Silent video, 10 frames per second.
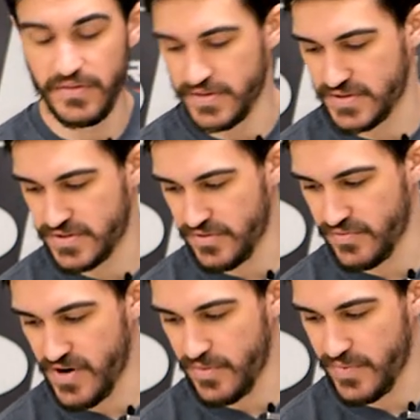this
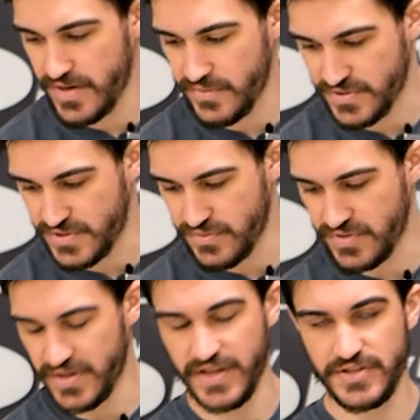throttle body with two
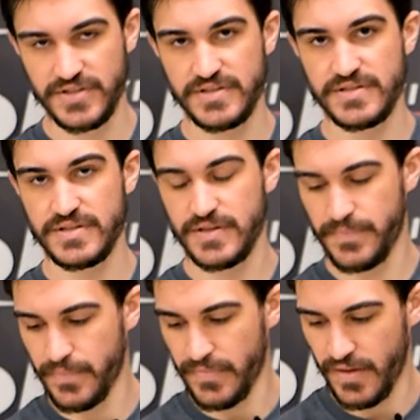connections,
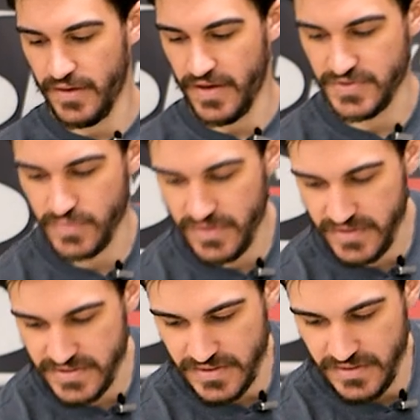as well
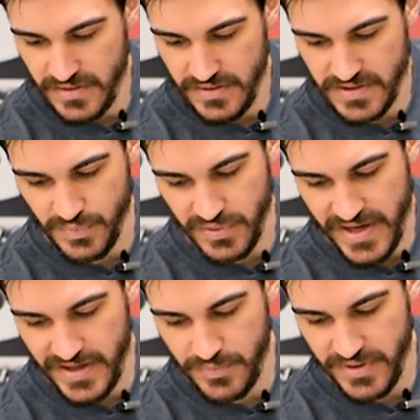as this
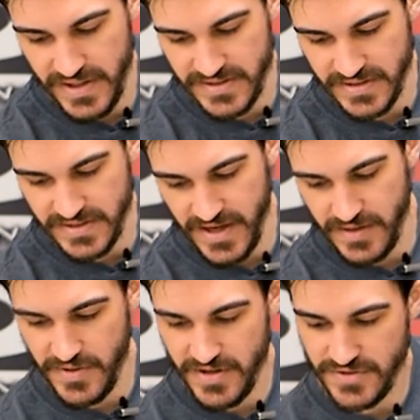black plastic
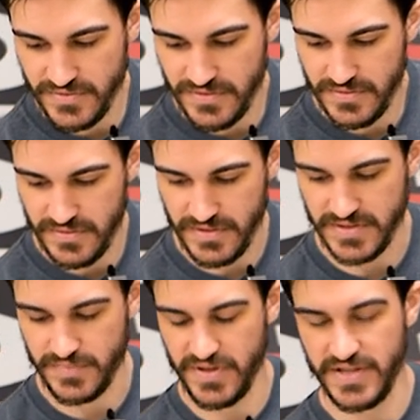tack module.
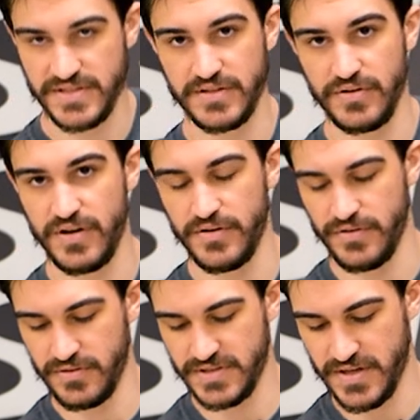It's plastic on
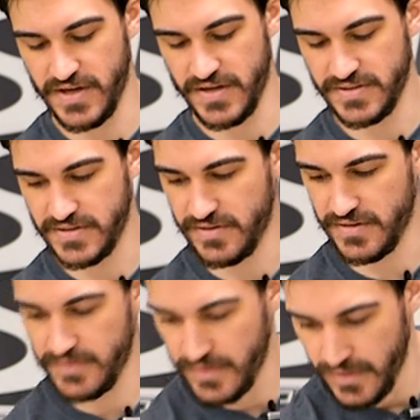all sides, you
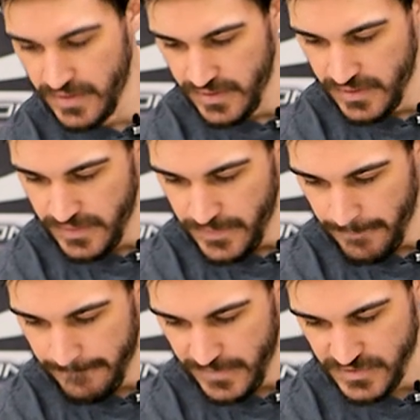know,
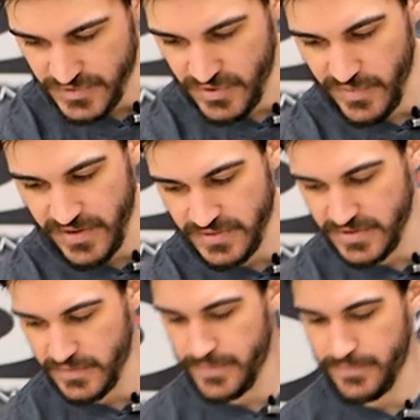there's no metal
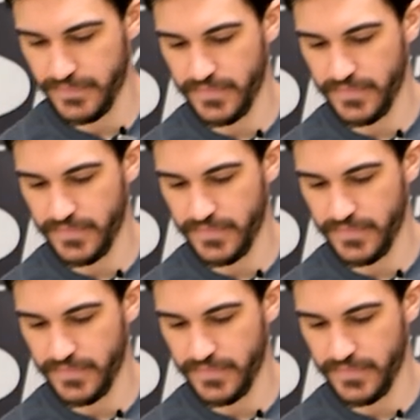to it.